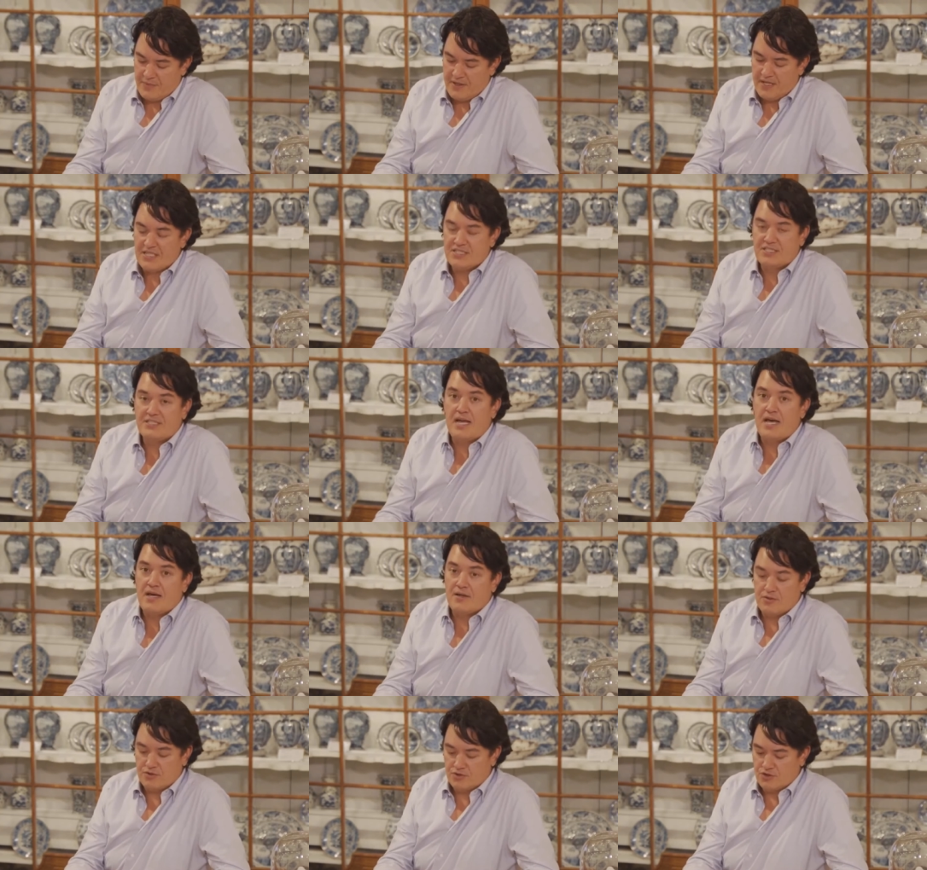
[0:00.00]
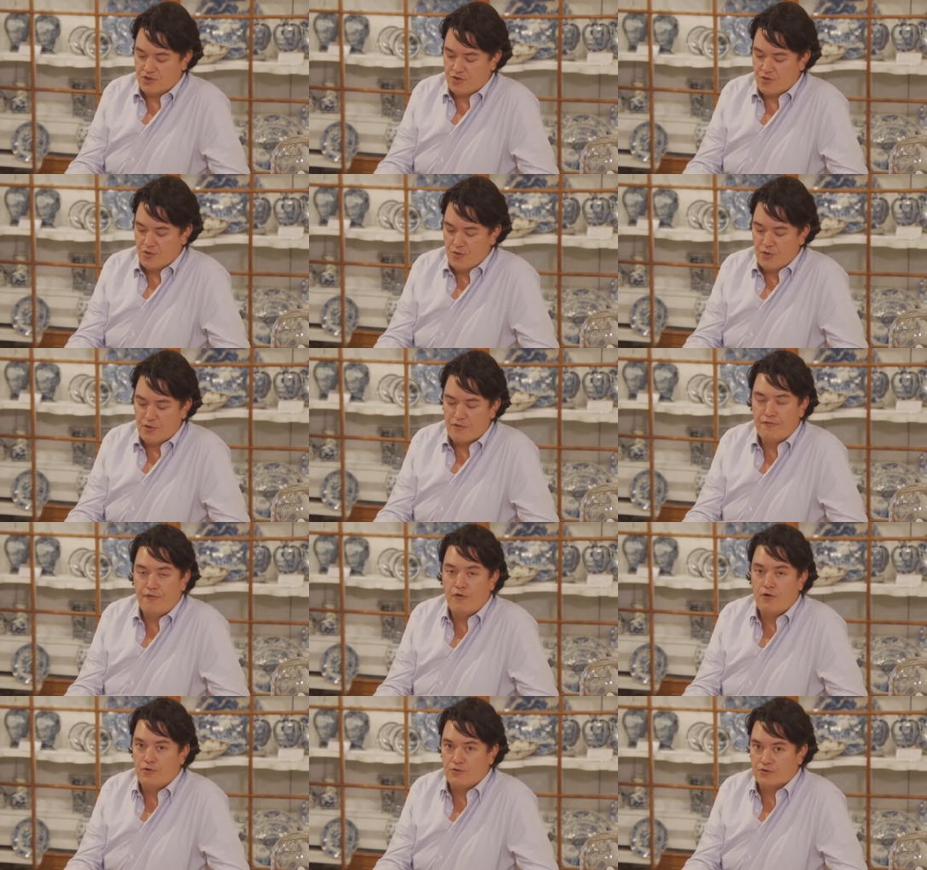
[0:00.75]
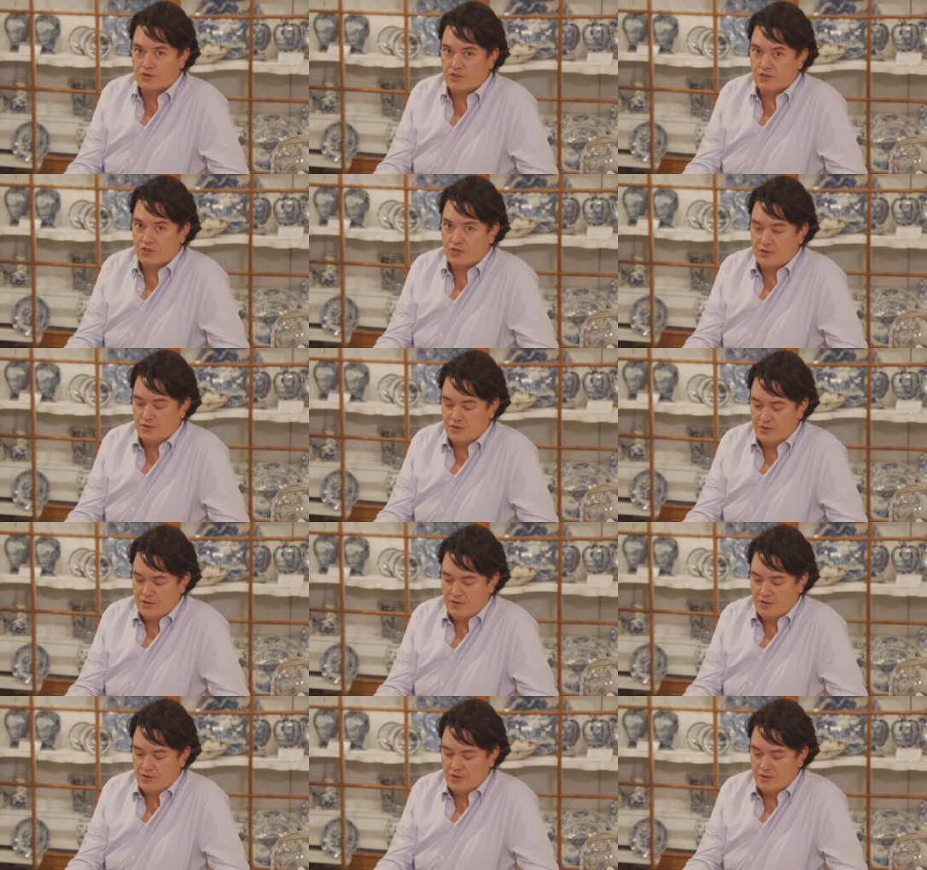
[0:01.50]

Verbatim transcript: Is that true or false?